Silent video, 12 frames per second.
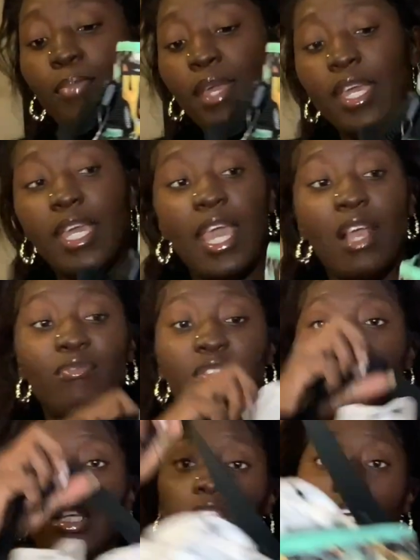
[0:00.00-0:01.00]
big,
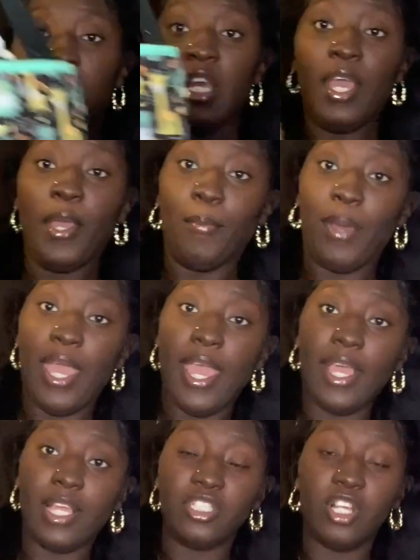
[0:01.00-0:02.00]
healthy
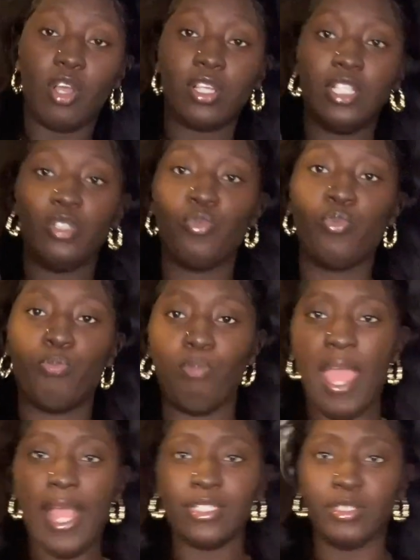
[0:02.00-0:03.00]
bag. As y'all, it's
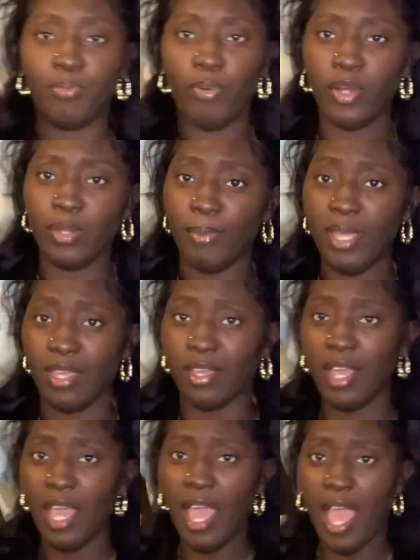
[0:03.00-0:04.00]
actually pretty big.
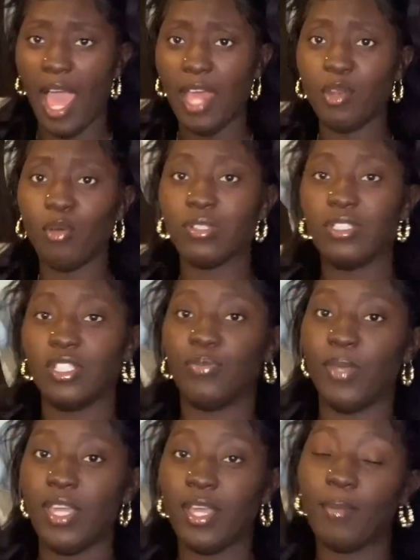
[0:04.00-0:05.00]
I didn't know it's this
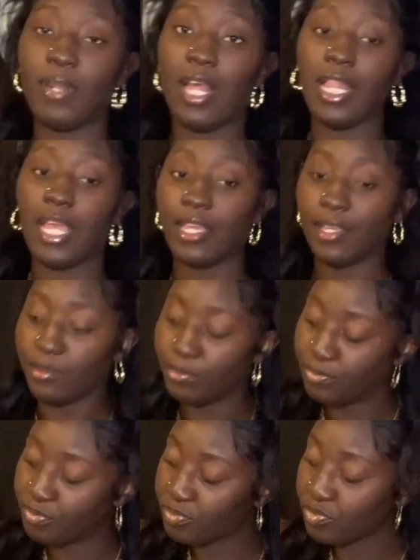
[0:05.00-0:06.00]
big, but I like it.
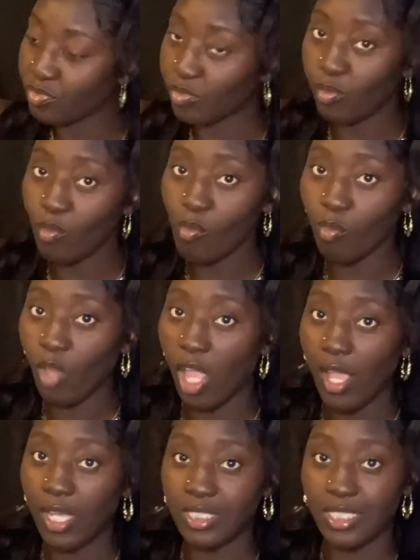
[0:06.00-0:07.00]

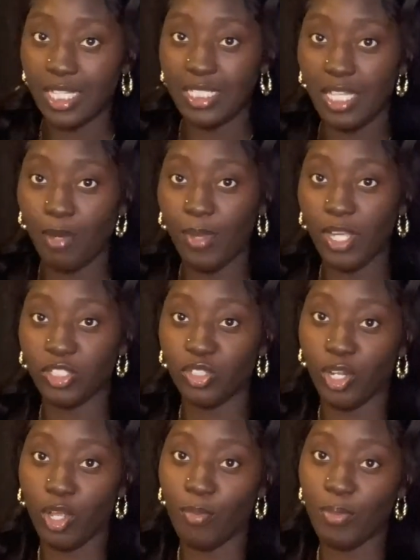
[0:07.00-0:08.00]
Like I said, I'm extra
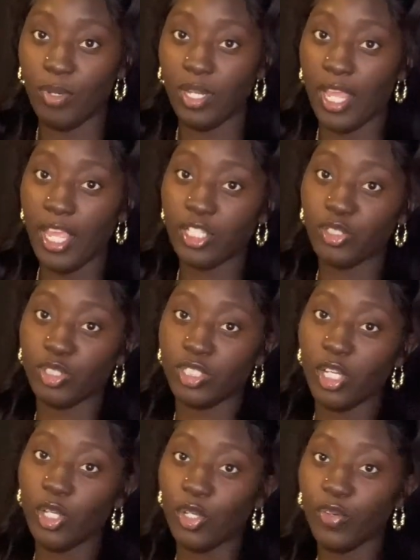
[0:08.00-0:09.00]
and I'm gonna put an extra
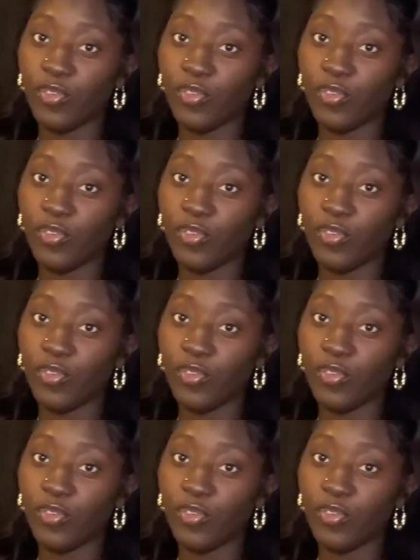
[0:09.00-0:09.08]
Yeah,